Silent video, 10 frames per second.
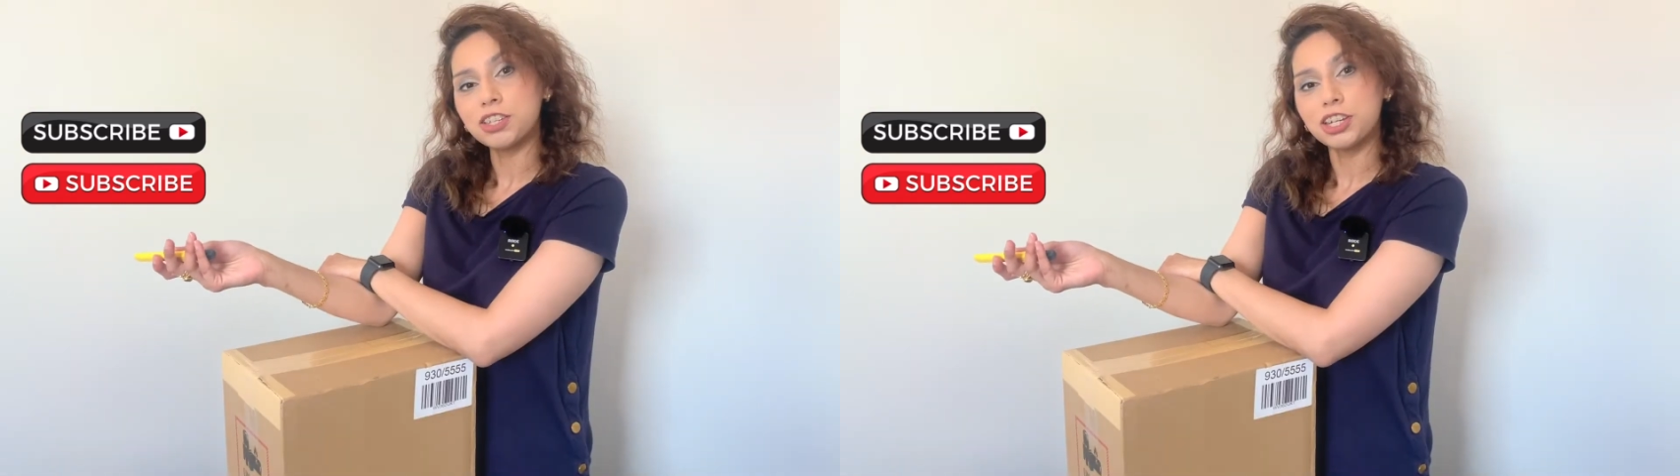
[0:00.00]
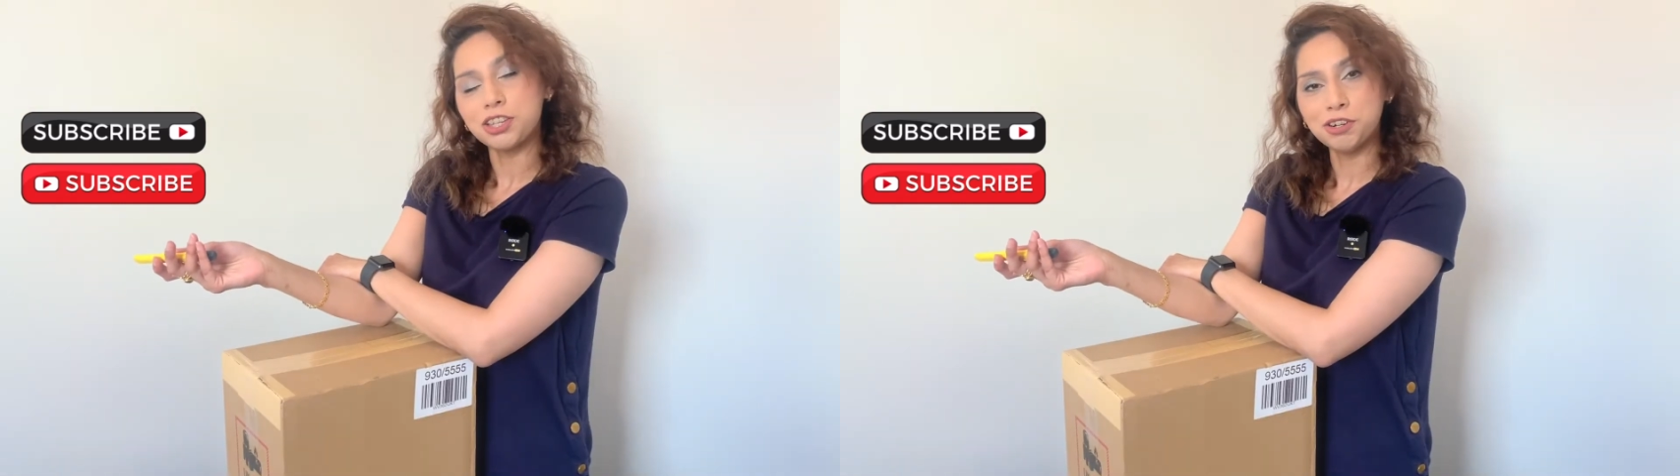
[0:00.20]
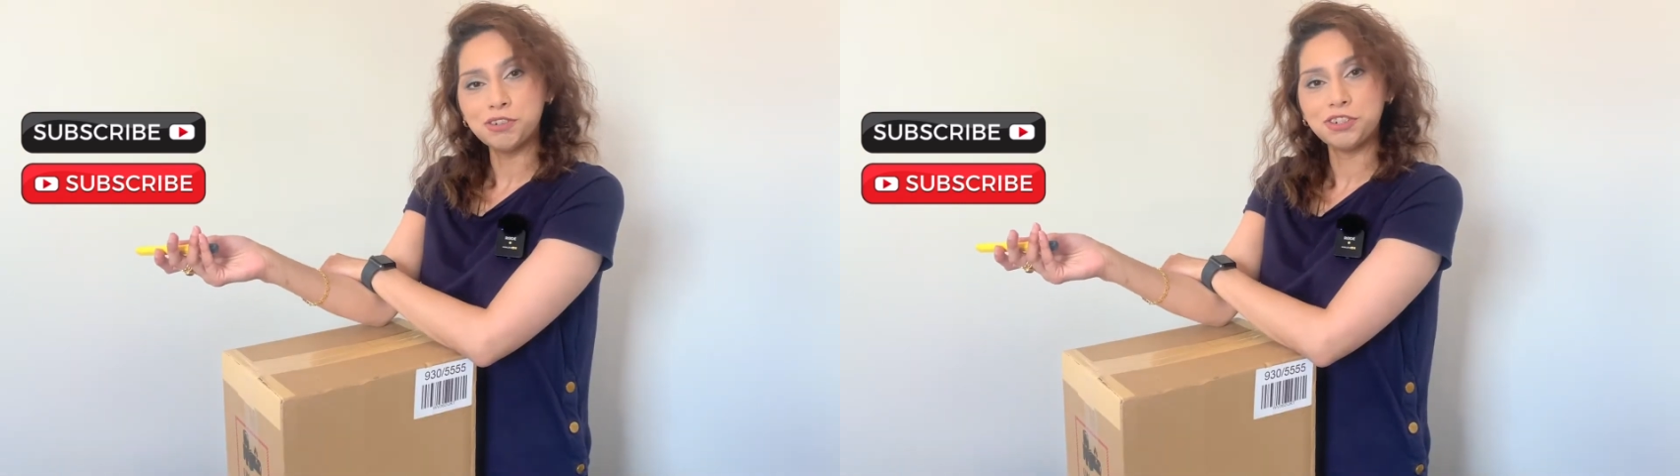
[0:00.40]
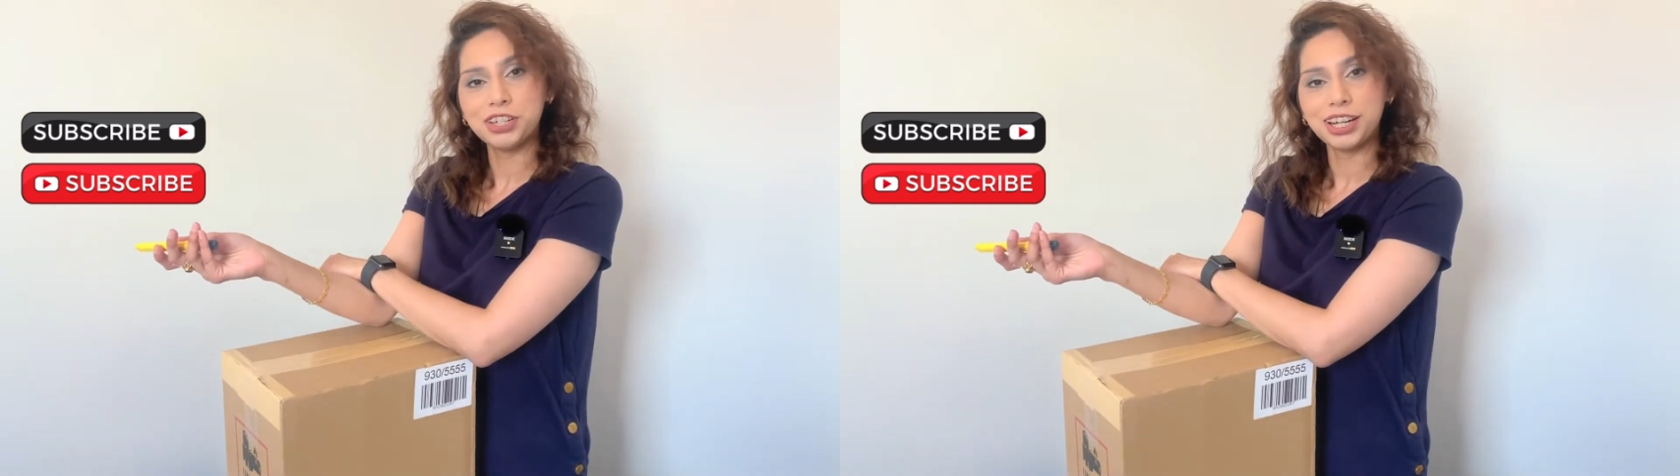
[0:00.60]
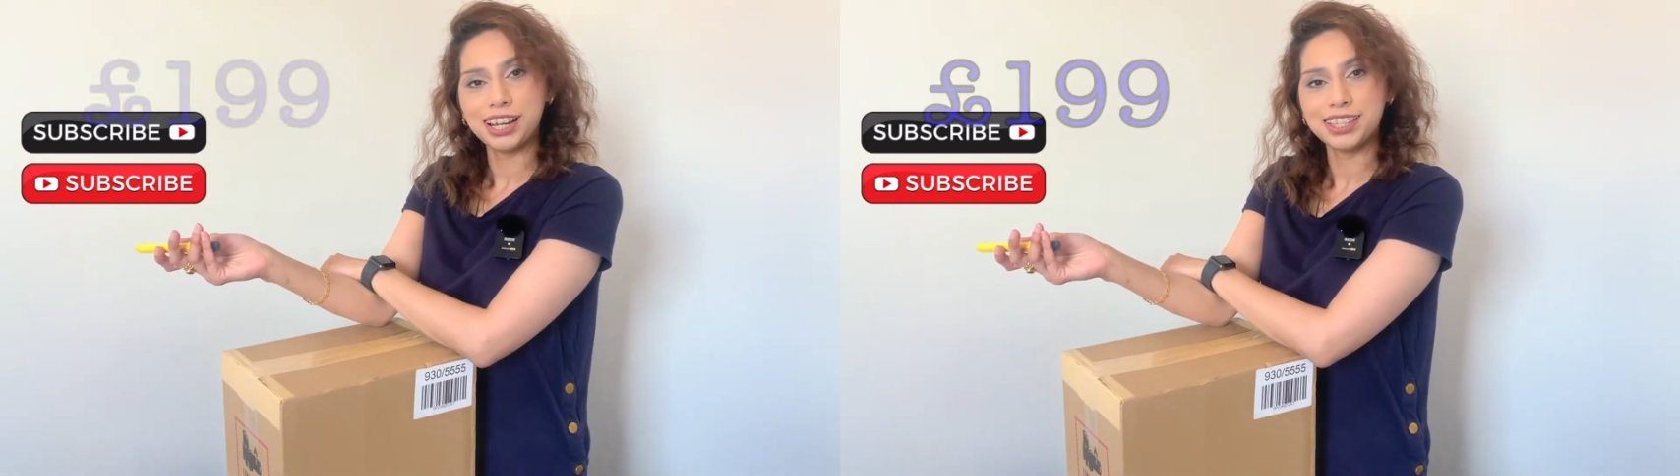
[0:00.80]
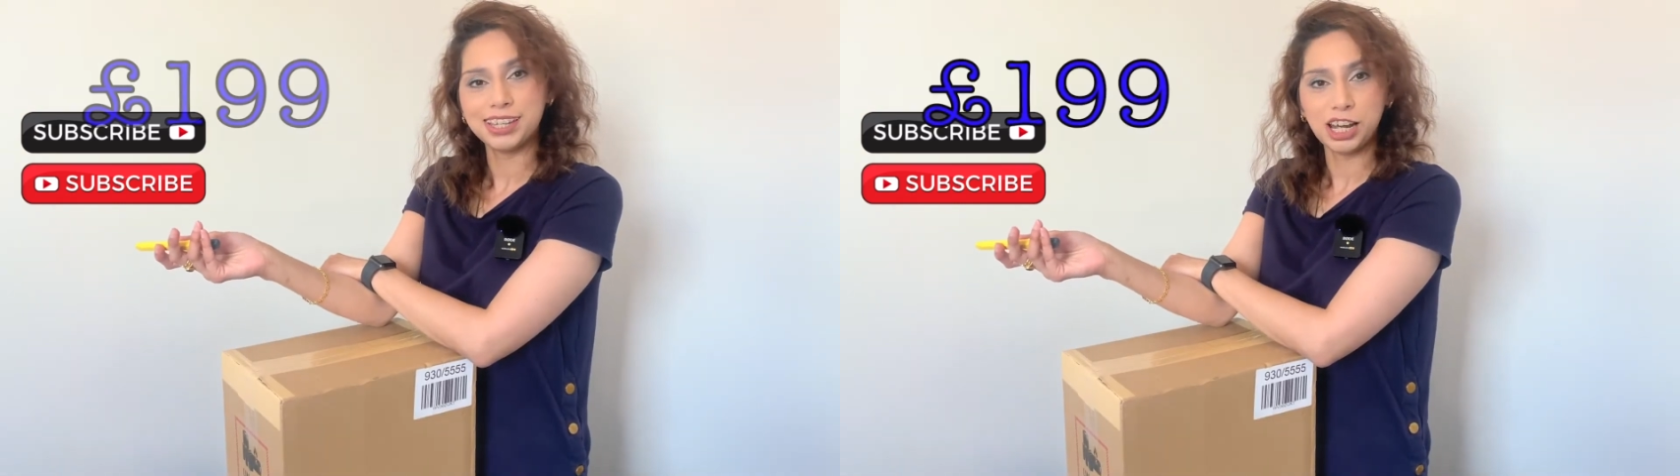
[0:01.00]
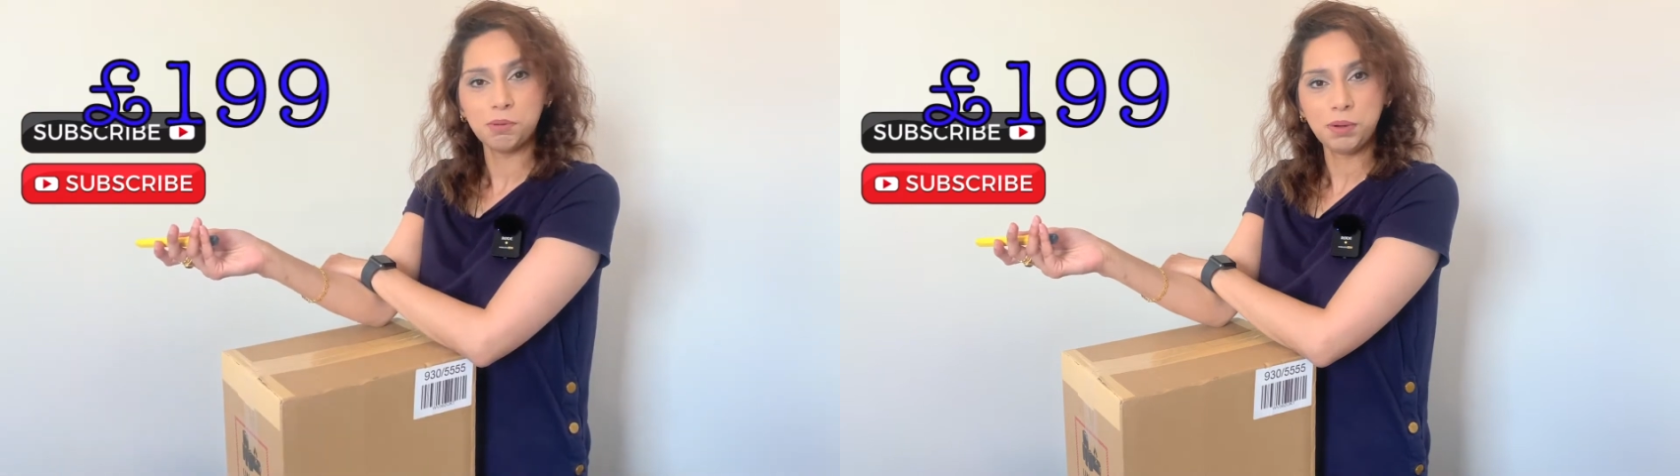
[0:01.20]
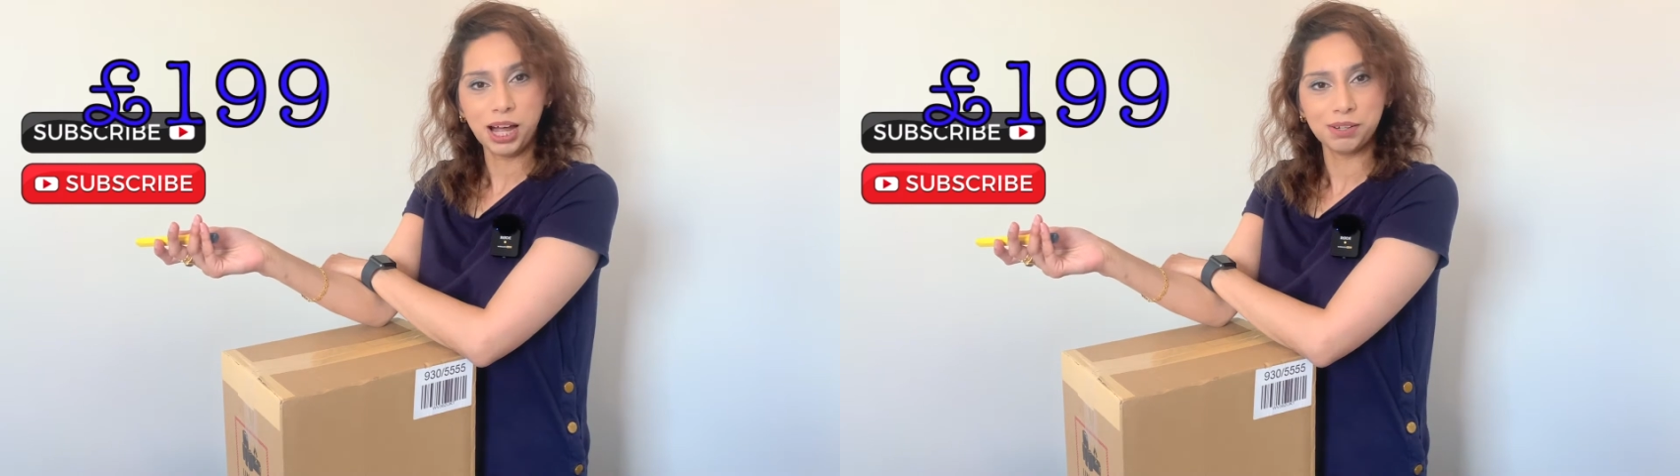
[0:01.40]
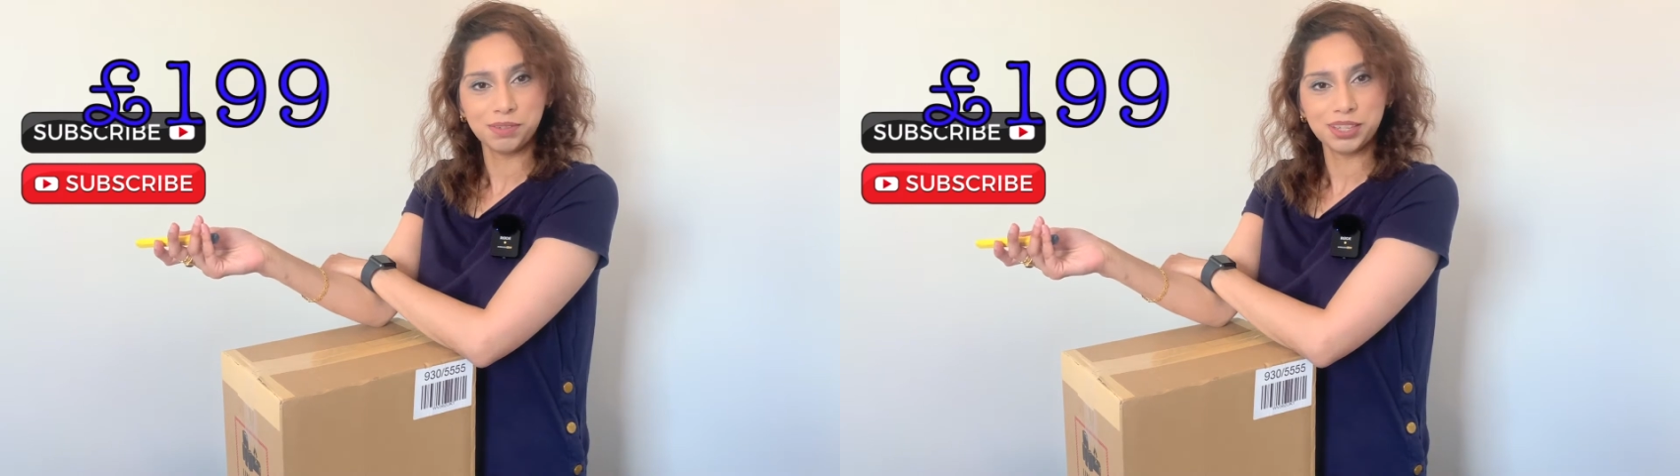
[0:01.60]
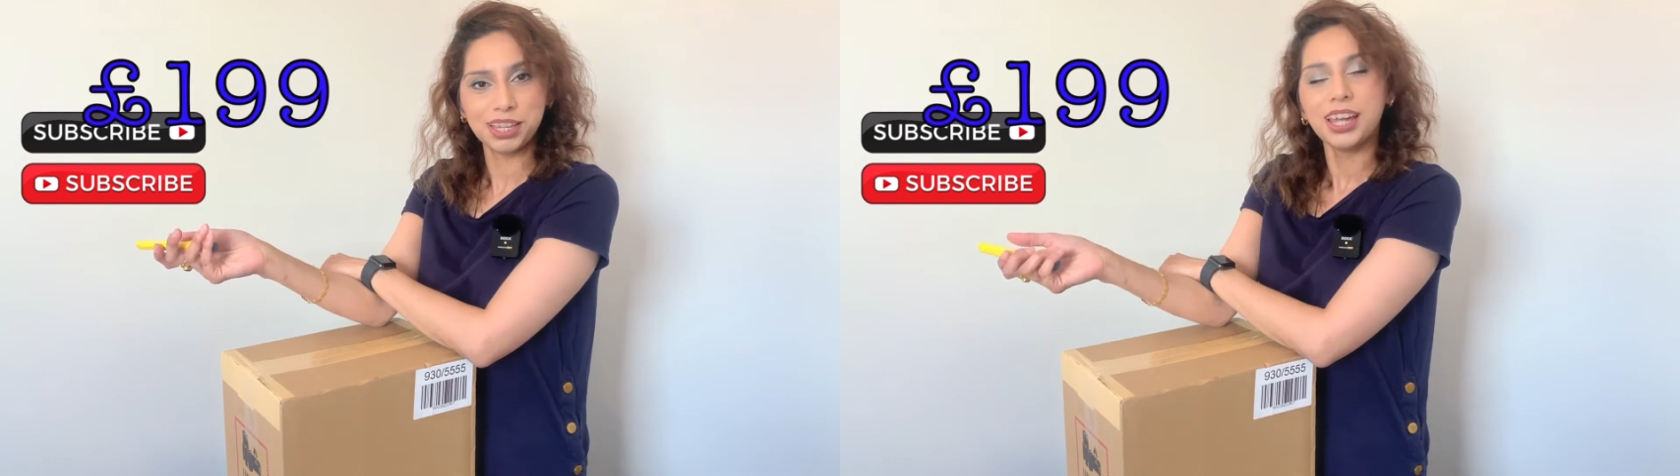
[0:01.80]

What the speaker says: is £199